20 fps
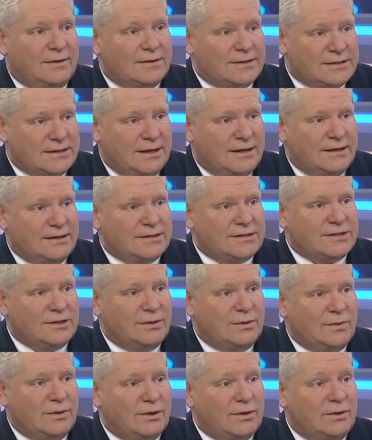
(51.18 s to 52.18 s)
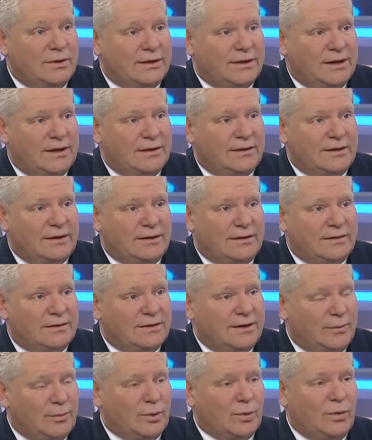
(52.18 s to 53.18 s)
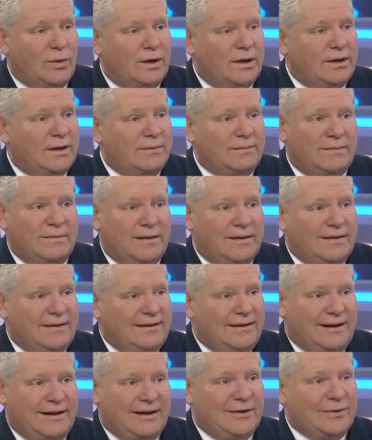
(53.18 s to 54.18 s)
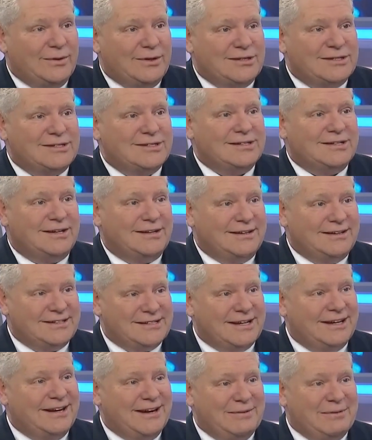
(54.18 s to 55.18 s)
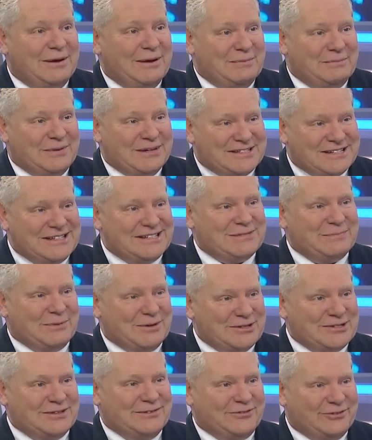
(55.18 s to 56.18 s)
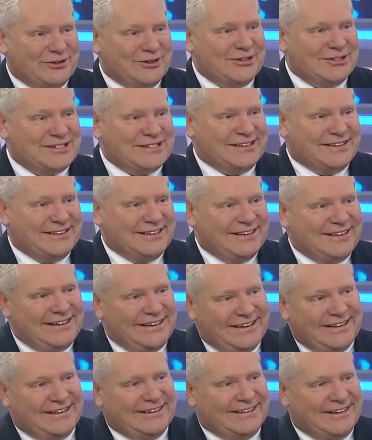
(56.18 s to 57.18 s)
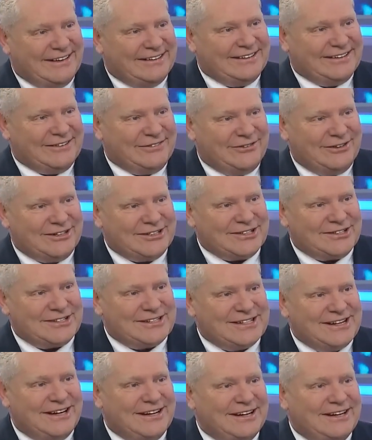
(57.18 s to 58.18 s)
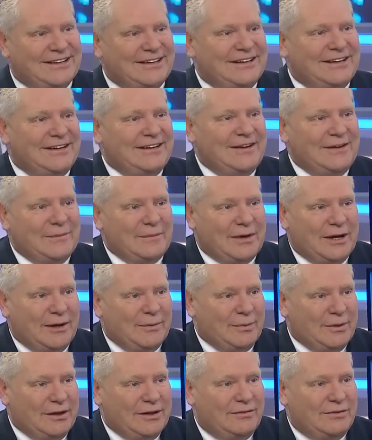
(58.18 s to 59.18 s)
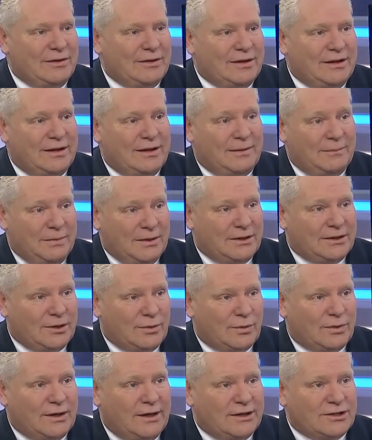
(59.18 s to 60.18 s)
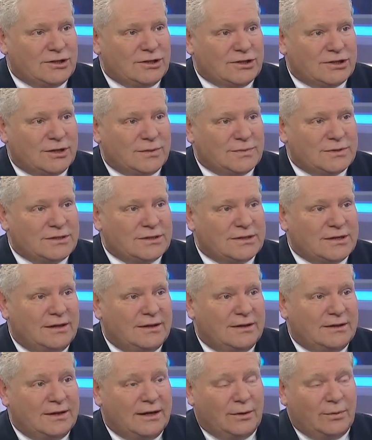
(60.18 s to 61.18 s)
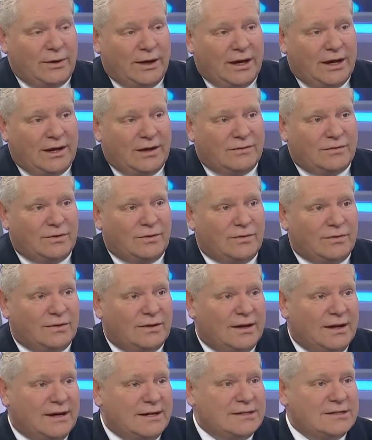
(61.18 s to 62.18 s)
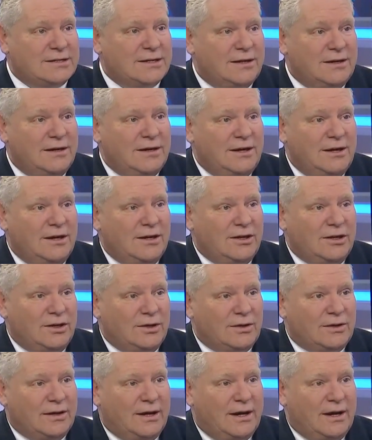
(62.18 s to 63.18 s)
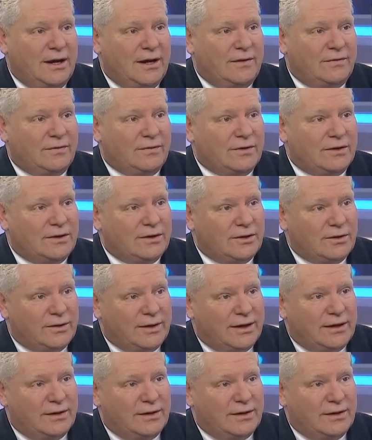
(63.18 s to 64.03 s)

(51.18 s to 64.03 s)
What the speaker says: states. So we're going down there, number one. I always say I'm a business person first and elected official second, but I believe in building relationships like we have over the last year and a half. We're going to go